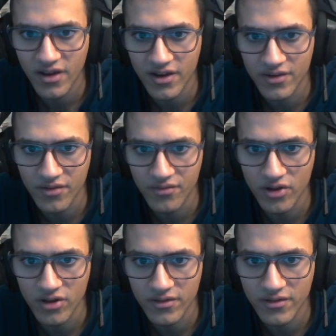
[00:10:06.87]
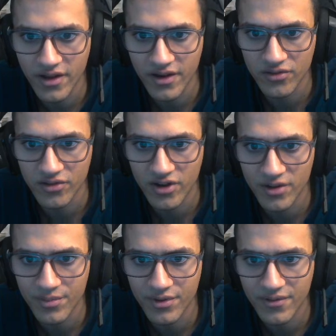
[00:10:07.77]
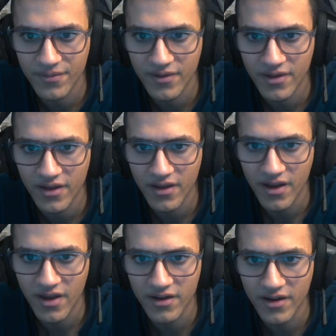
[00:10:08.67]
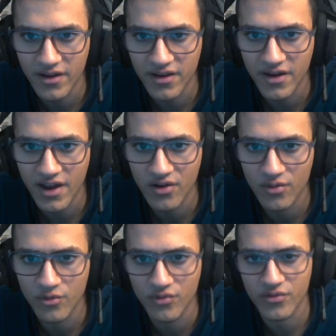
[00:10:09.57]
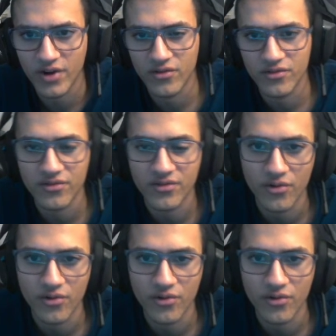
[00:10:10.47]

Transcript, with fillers: And if I fall, I can look up, and I can now move around,